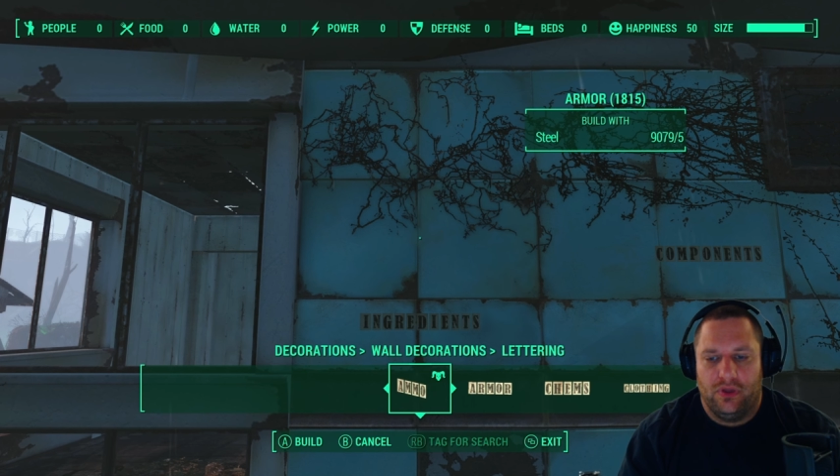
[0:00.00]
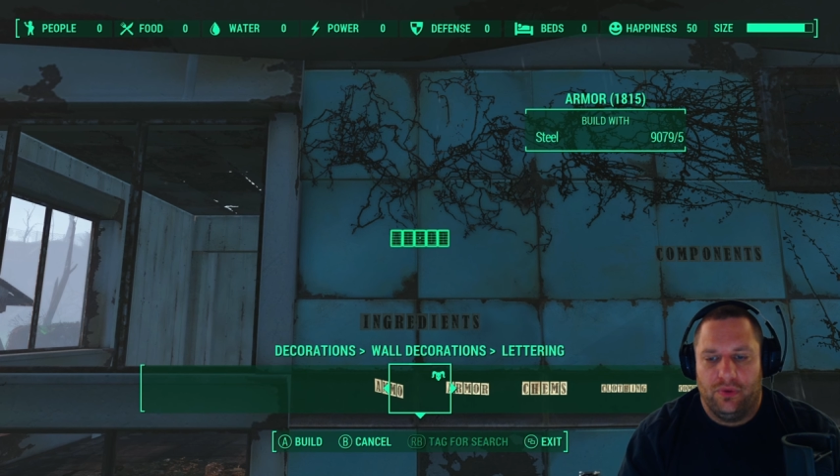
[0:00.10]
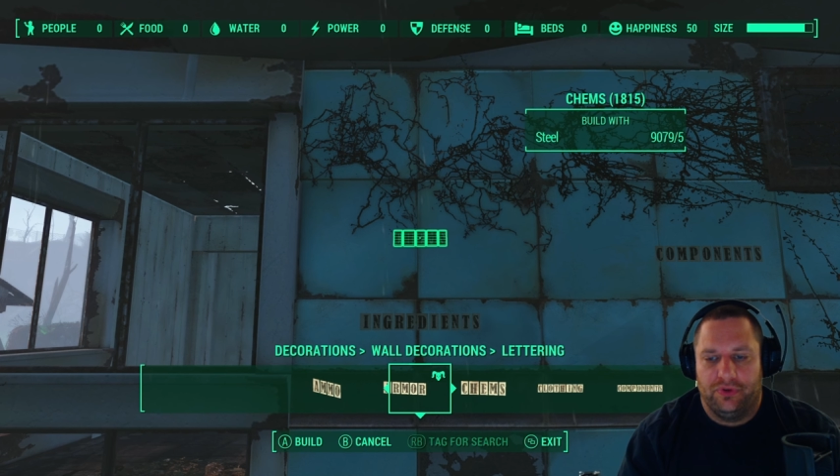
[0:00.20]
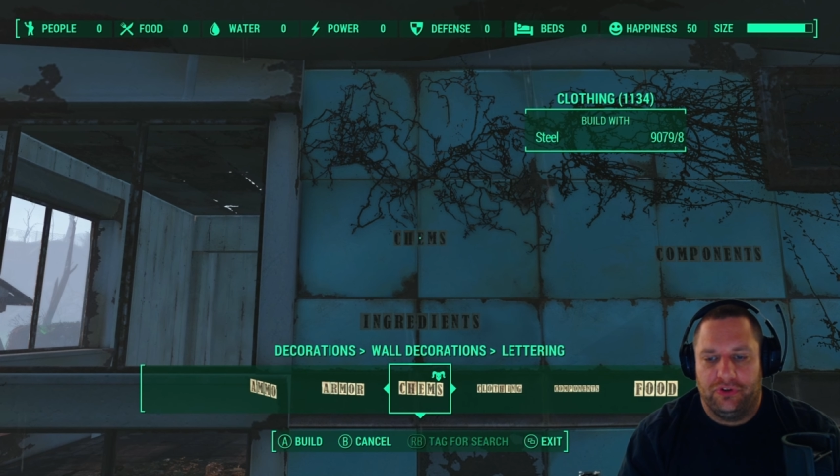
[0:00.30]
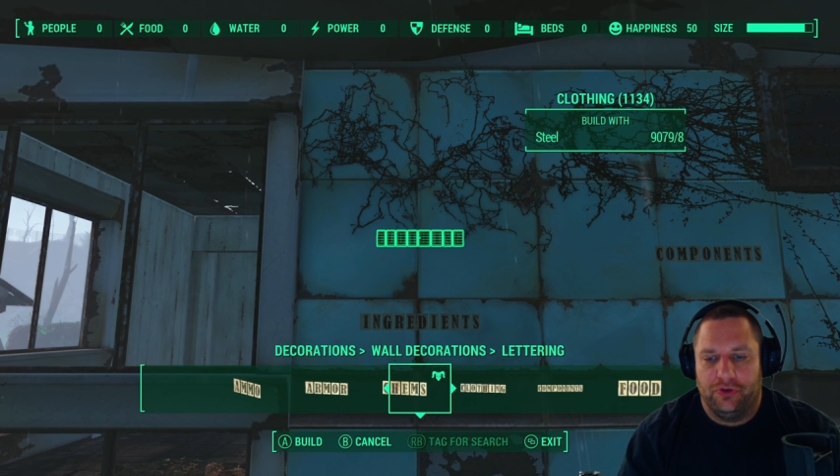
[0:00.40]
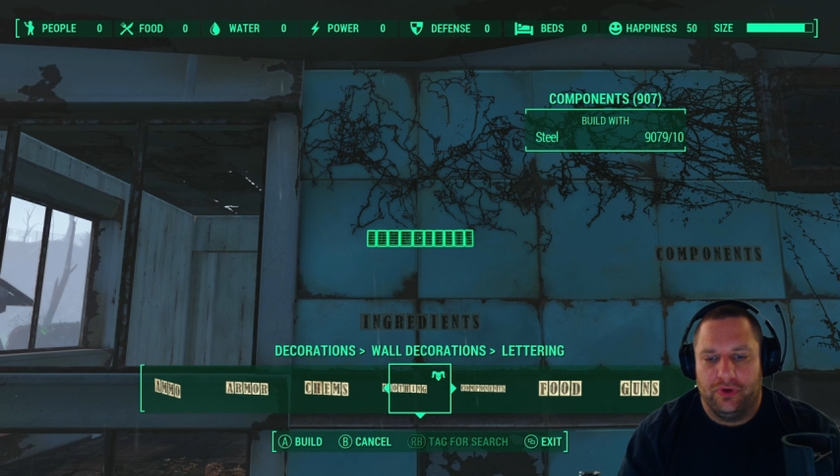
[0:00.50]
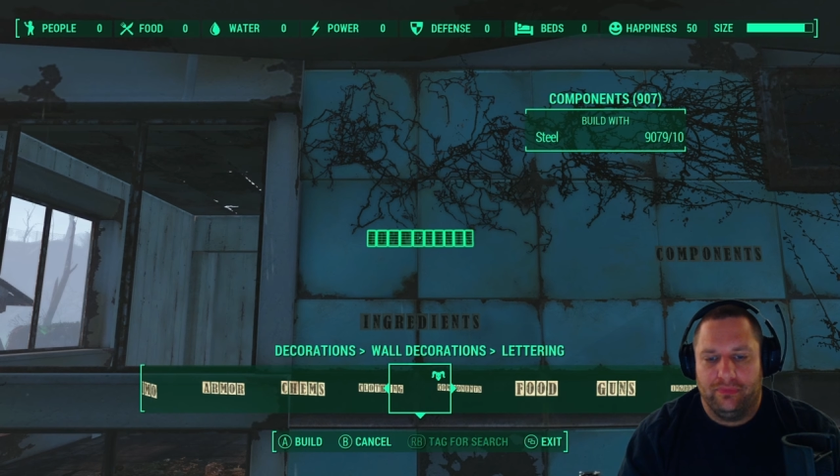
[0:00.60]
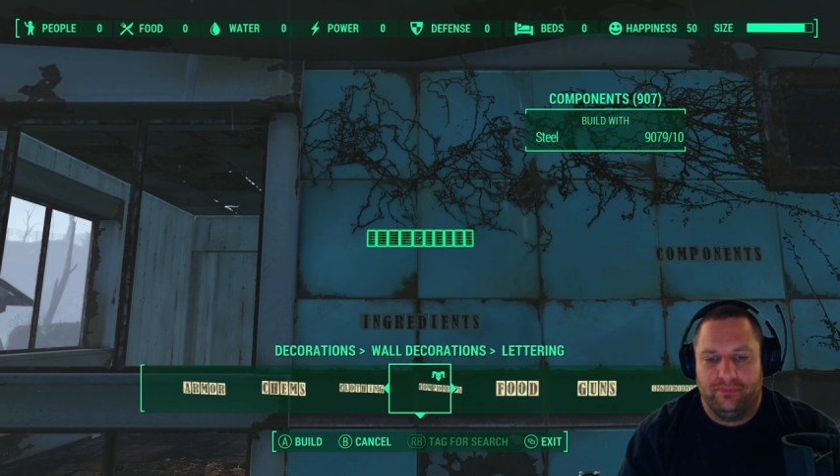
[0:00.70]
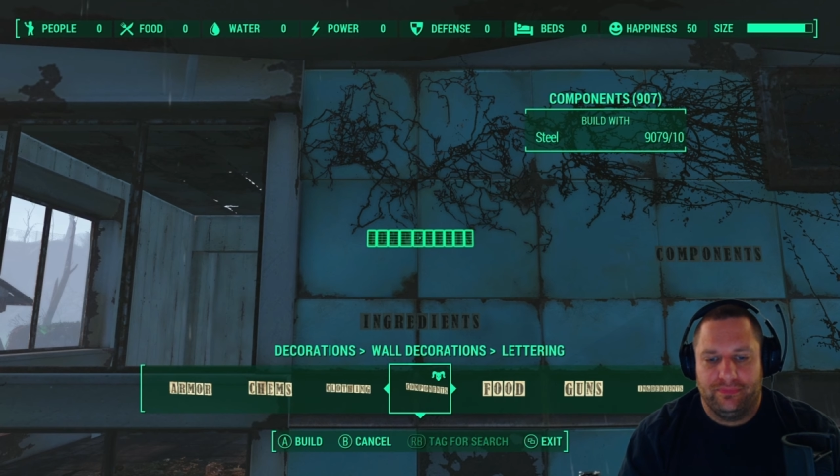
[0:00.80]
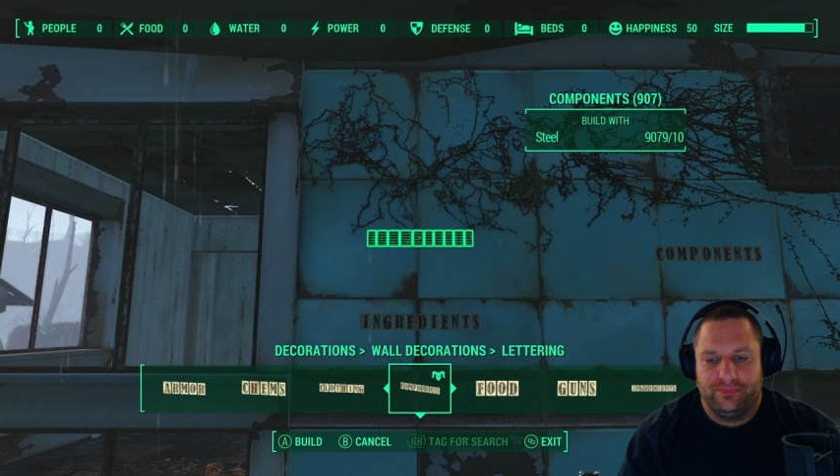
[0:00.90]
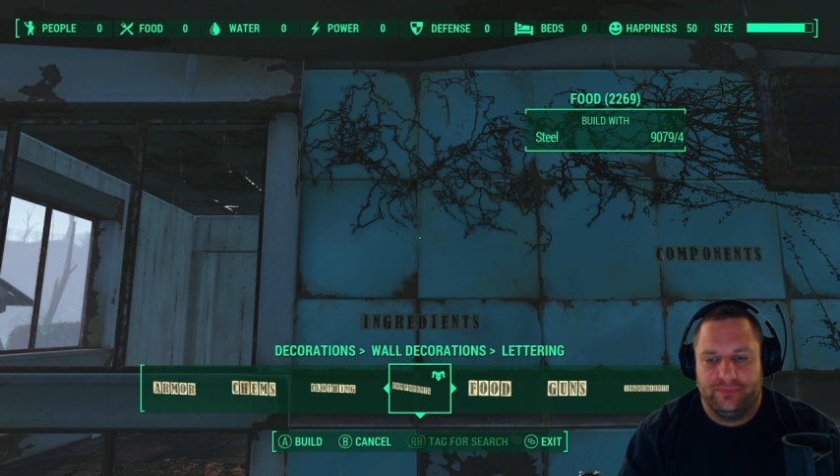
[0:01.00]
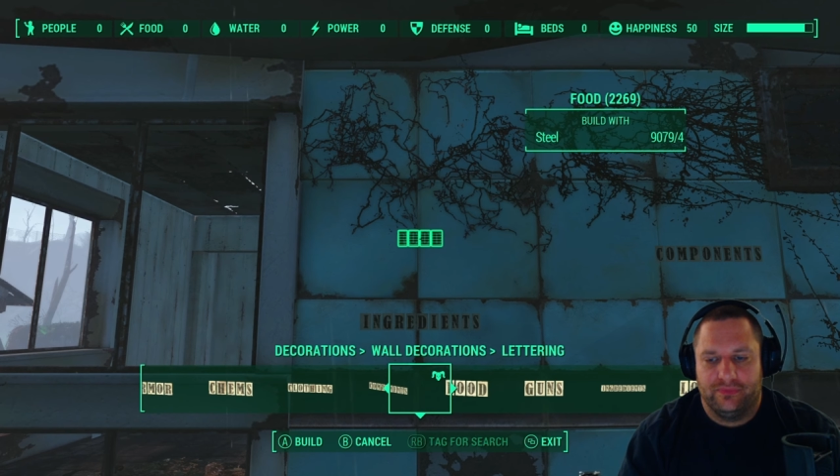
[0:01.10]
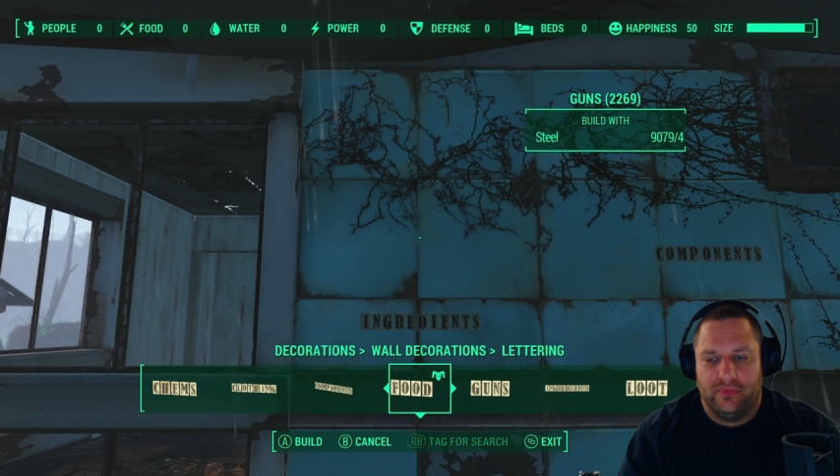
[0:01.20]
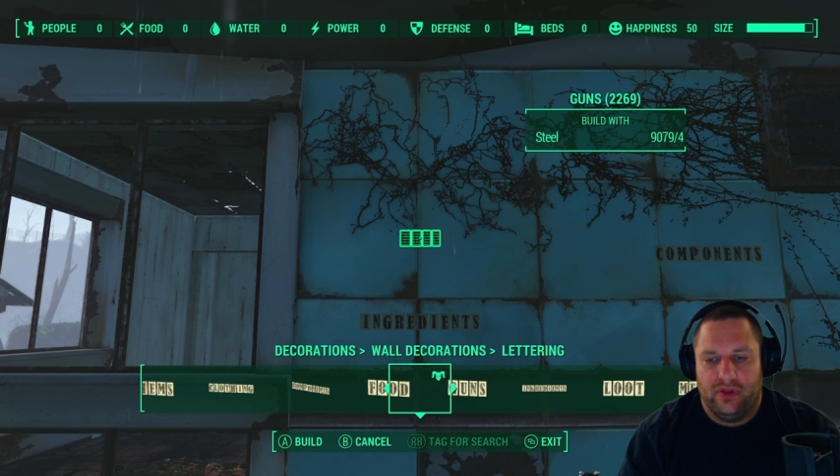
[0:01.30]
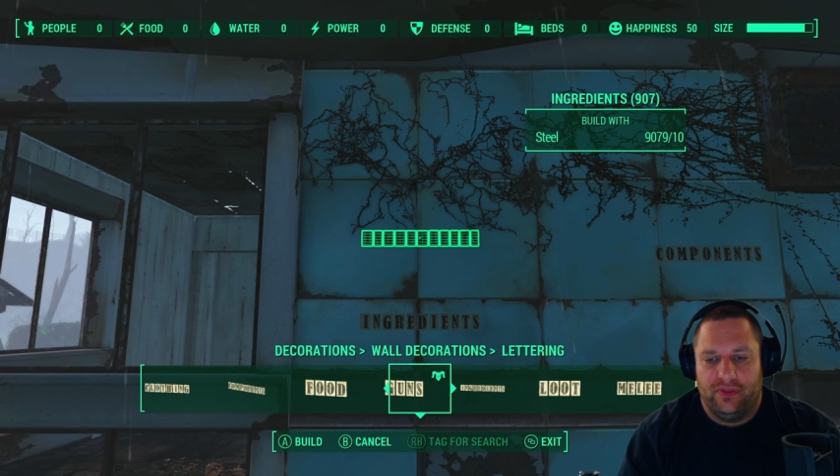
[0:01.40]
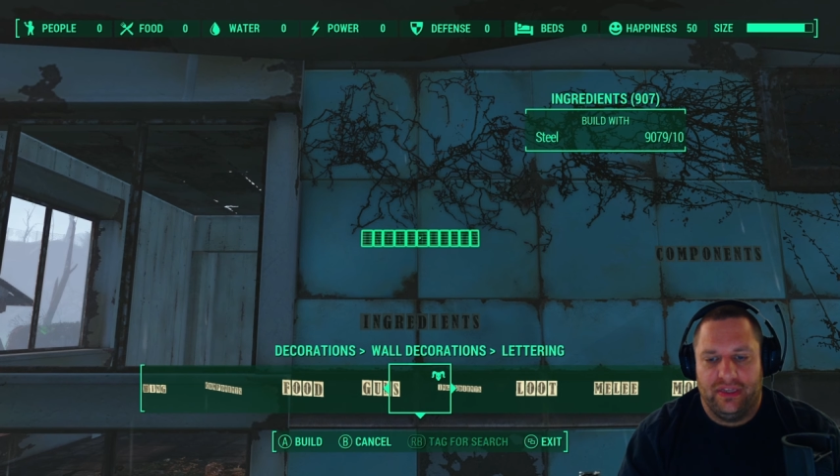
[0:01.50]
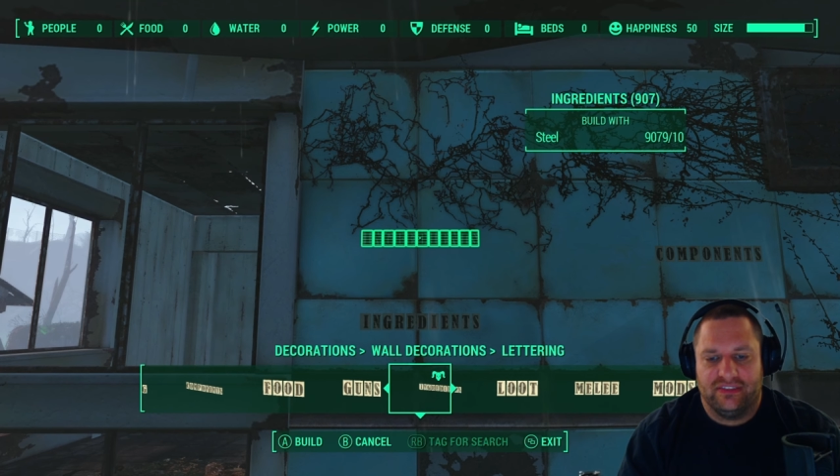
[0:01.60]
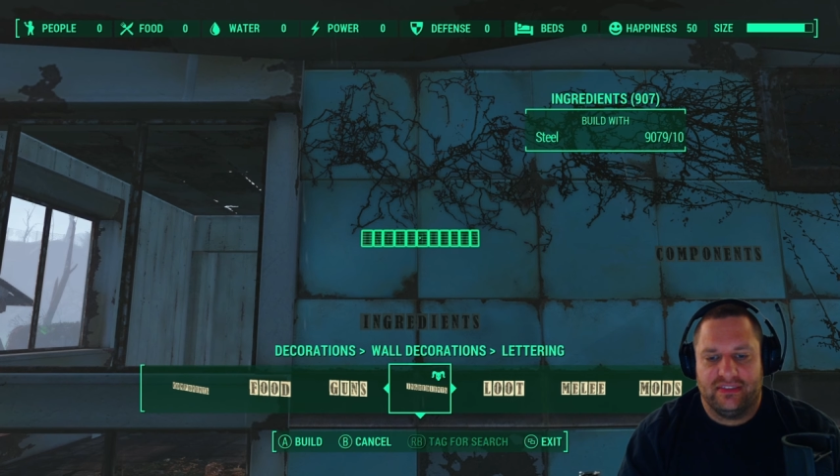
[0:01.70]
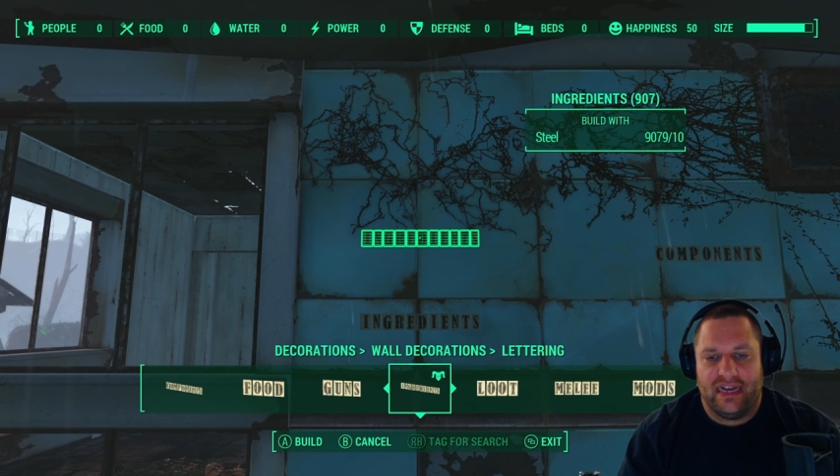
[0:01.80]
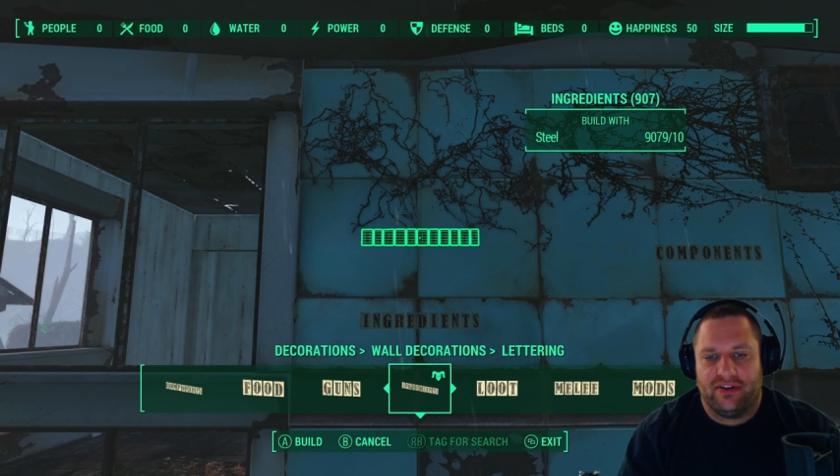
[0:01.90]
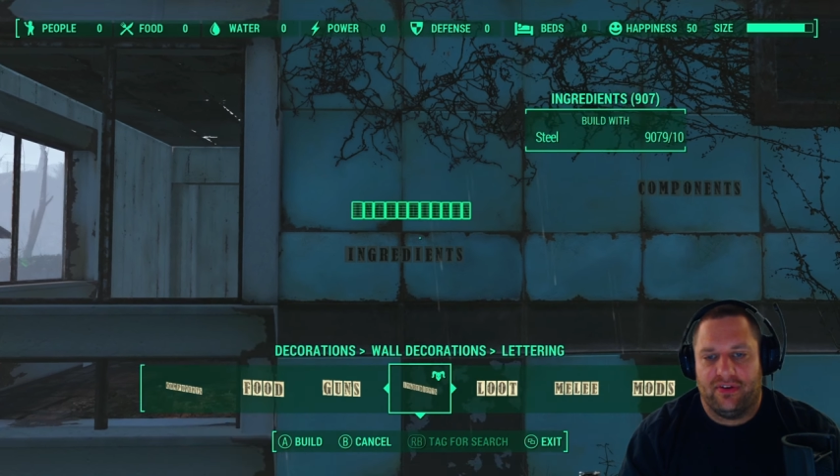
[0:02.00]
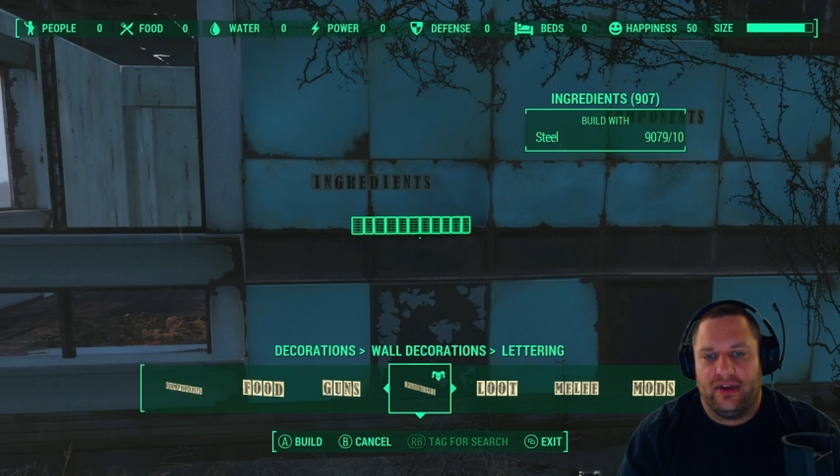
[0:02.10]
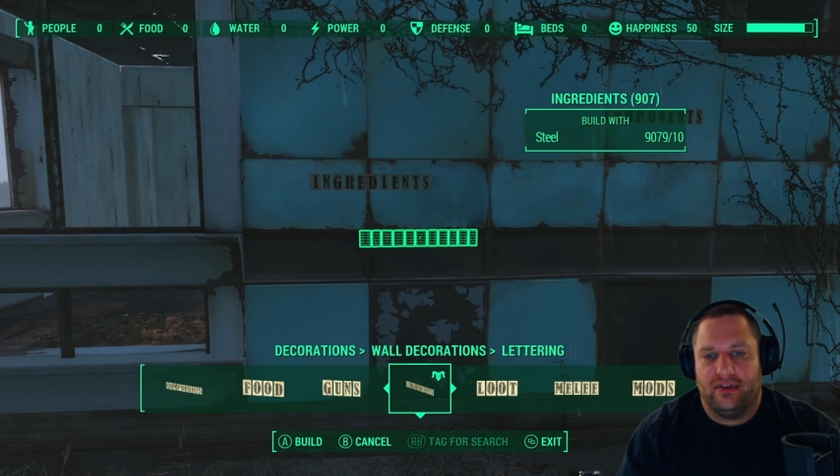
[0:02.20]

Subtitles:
When you're doing them, they stack right